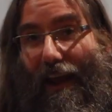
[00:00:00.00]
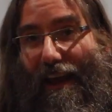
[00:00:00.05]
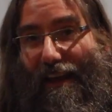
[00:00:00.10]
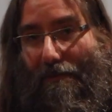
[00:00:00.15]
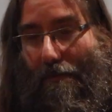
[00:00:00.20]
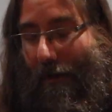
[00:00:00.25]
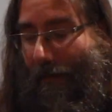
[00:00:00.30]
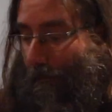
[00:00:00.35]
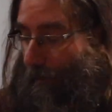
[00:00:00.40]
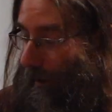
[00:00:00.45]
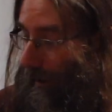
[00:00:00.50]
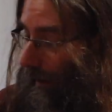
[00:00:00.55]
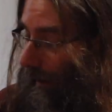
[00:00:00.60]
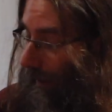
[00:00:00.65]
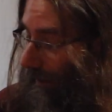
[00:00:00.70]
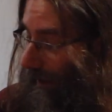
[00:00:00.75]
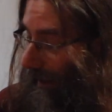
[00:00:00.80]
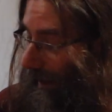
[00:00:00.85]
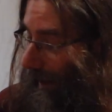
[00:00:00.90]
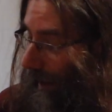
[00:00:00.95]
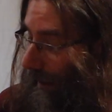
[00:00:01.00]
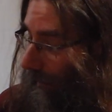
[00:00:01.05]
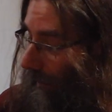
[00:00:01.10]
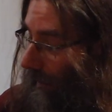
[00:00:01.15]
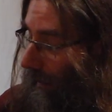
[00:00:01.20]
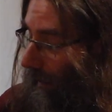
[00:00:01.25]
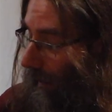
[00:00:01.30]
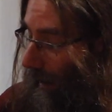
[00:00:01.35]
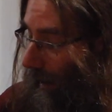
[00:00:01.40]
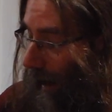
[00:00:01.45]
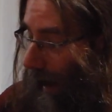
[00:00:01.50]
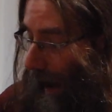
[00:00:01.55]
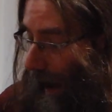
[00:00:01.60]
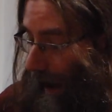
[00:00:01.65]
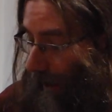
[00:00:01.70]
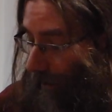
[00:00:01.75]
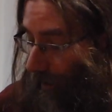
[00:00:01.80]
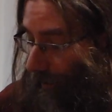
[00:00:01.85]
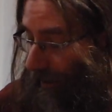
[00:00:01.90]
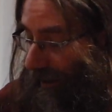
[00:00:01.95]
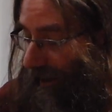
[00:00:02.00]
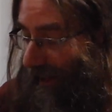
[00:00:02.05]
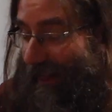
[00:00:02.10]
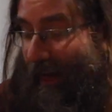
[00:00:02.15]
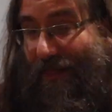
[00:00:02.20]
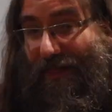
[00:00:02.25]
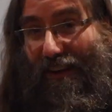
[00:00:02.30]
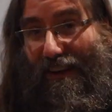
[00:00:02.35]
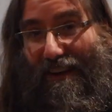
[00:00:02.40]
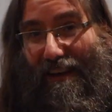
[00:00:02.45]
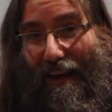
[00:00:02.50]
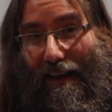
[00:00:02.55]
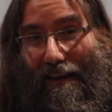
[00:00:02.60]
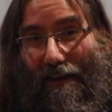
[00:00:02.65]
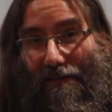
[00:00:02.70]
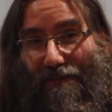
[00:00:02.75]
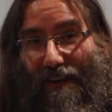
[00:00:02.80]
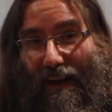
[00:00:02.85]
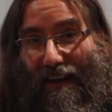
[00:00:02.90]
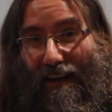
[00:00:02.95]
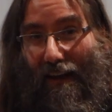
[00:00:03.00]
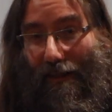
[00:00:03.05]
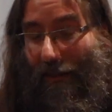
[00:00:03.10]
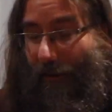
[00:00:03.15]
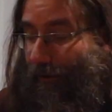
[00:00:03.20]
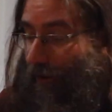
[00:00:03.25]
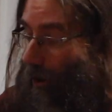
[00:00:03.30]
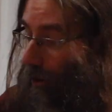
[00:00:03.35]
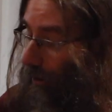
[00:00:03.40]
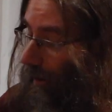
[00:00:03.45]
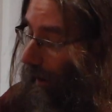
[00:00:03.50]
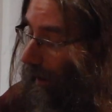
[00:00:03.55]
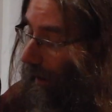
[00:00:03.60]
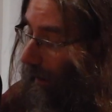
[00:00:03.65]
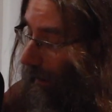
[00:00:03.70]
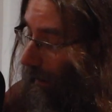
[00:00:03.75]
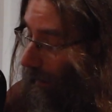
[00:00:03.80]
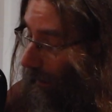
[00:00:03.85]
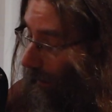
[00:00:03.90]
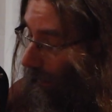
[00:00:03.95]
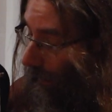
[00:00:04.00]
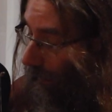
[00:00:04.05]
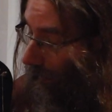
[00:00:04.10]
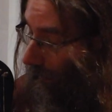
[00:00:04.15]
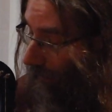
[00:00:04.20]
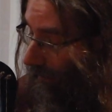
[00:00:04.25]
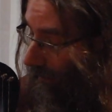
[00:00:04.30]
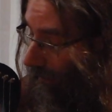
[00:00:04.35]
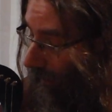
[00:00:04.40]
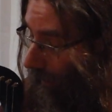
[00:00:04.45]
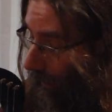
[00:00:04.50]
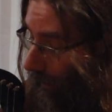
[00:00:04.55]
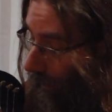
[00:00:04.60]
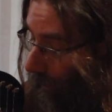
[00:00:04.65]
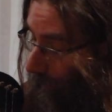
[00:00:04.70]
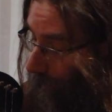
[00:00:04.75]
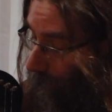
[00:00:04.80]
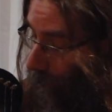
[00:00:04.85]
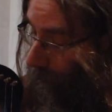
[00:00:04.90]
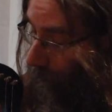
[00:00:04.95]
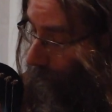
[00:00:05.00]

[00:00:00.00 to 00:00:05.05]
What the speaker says: has been put all together, I don't think that this has affected the tone at all, so